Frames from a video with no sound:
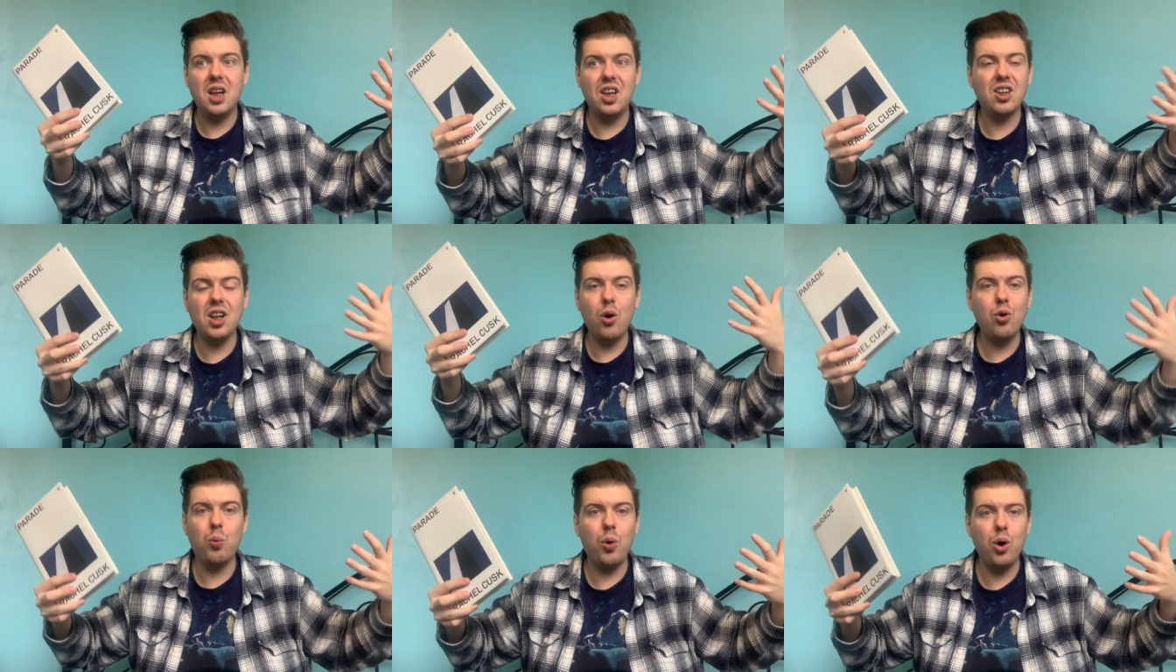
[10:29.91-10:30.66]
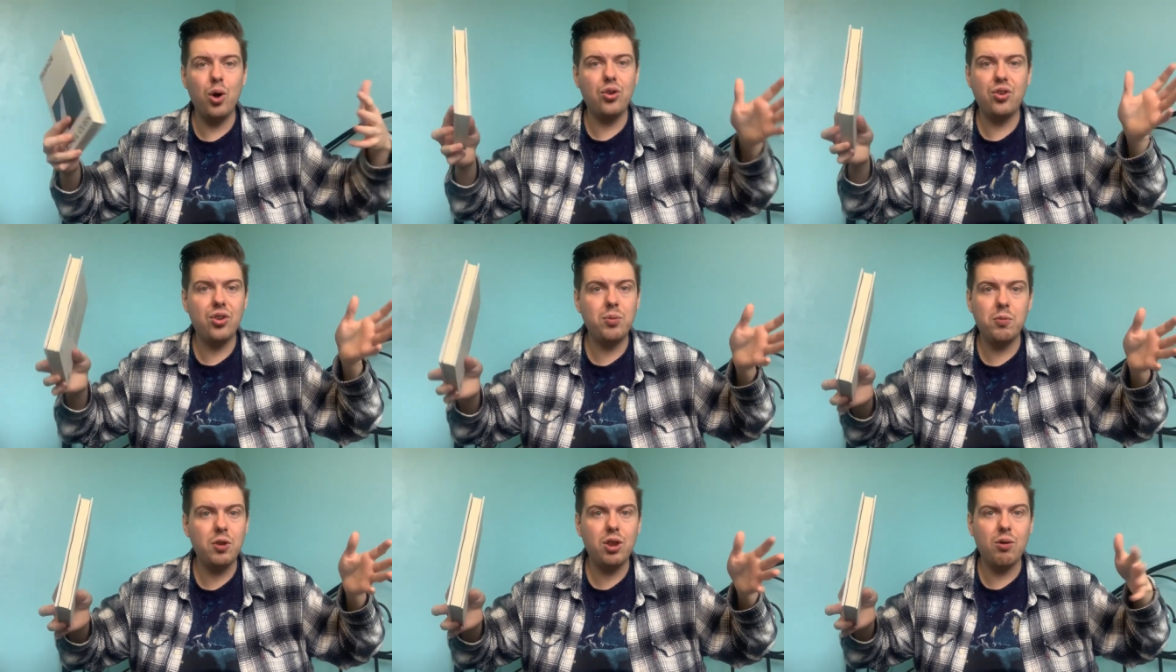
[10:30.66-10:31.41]
It's a load of
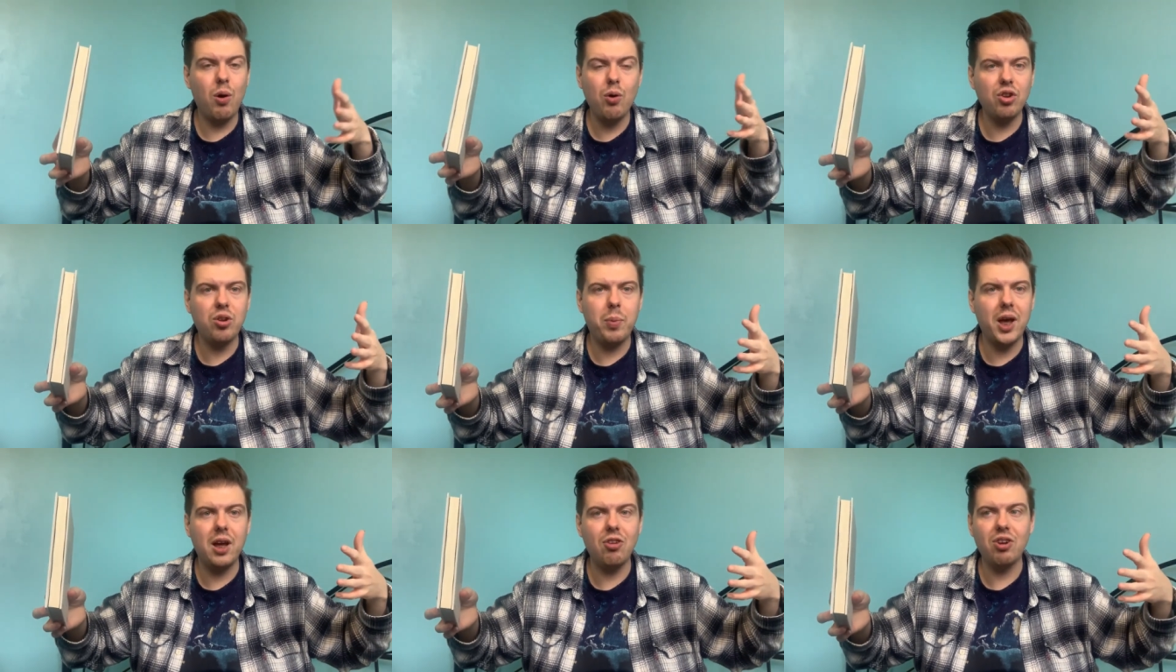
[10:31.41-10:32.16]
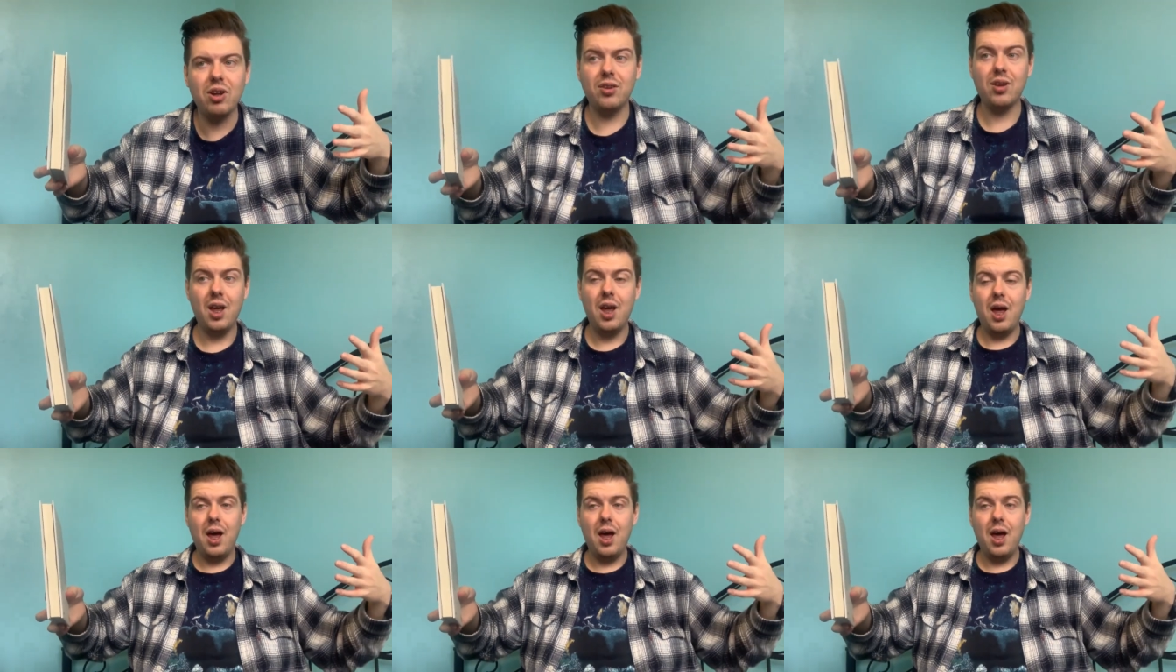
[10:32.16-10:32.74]
words thrown onto pages,